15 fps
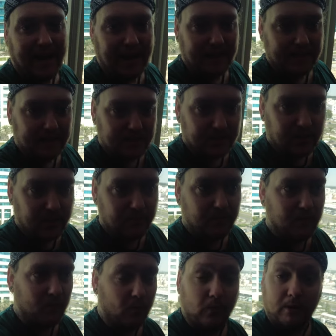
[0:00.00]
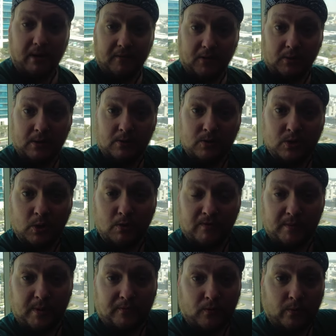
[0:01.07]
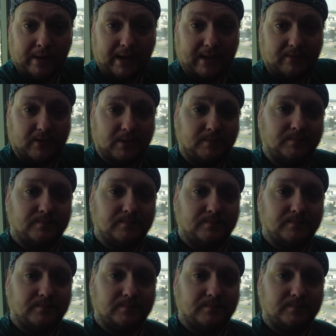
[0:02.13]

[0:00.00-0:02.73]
and we'll give you a little tour of it before we leave.